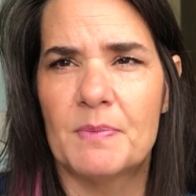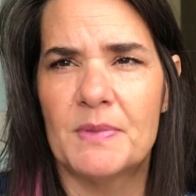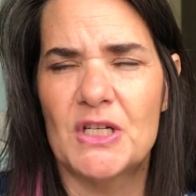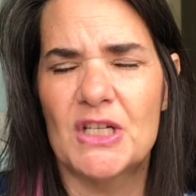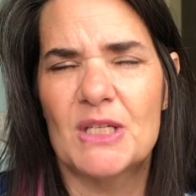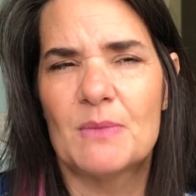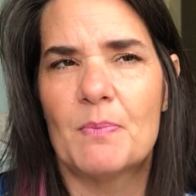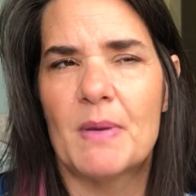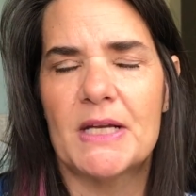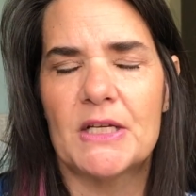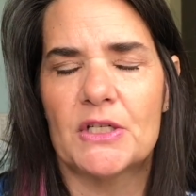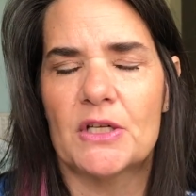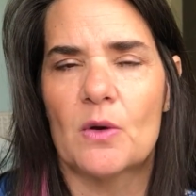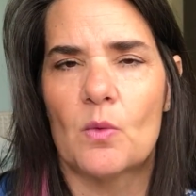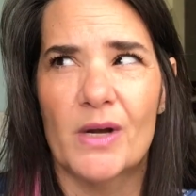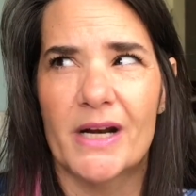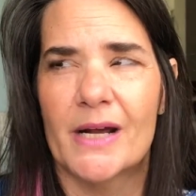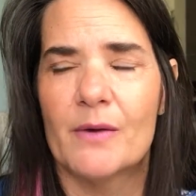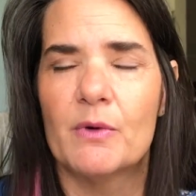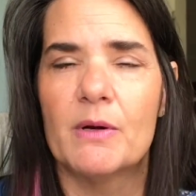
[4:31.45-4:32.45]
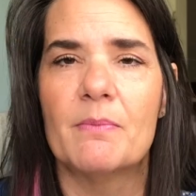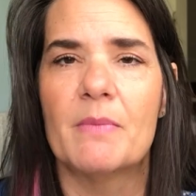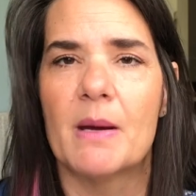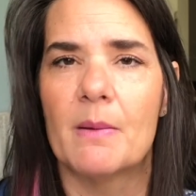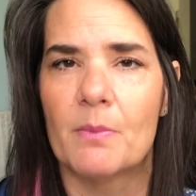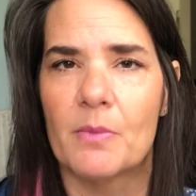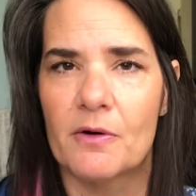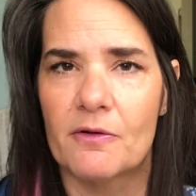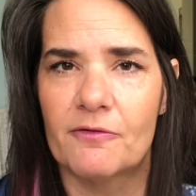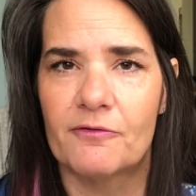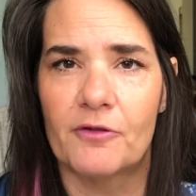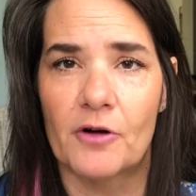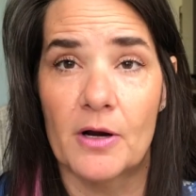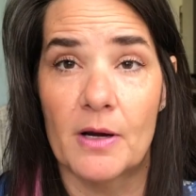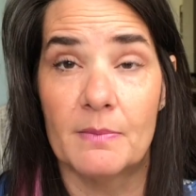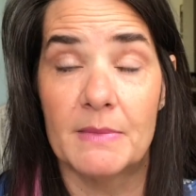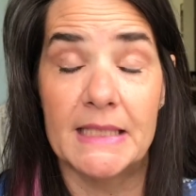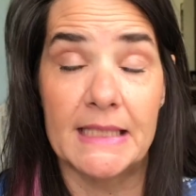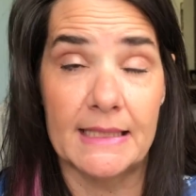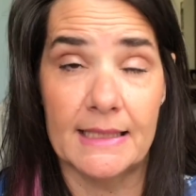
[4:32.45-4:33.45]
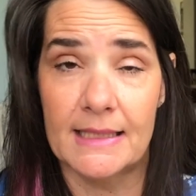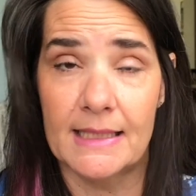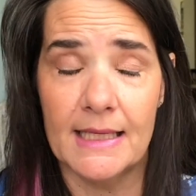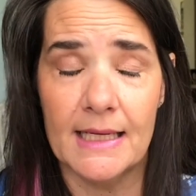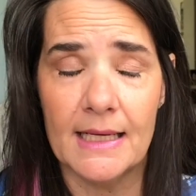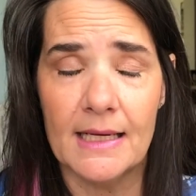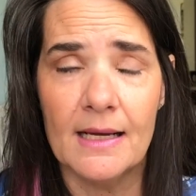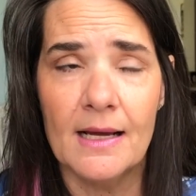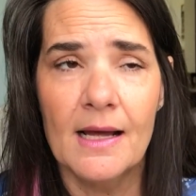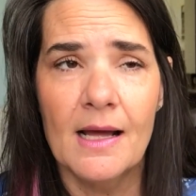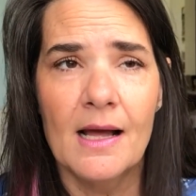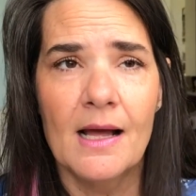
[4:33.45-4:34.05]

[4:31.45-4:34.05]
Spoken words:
just based on what I remember from Disney.